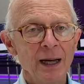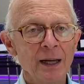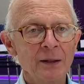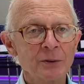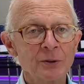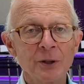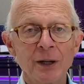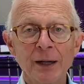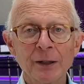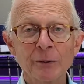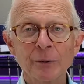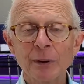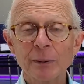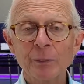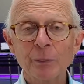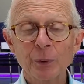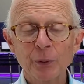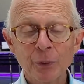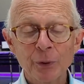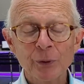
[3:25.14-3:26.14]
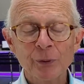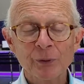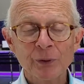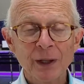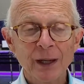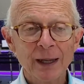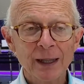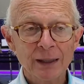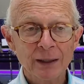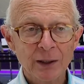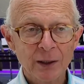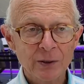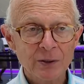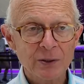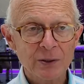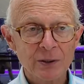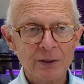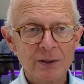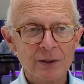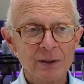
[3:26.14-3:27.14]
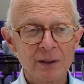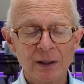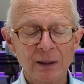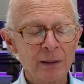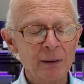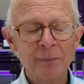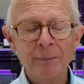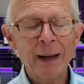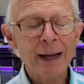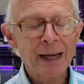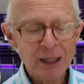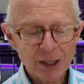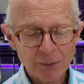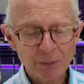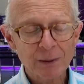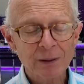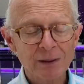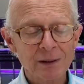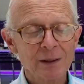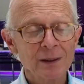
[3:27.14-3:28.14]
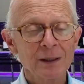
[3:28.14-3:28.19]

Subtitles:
trying to improve diagnosis management,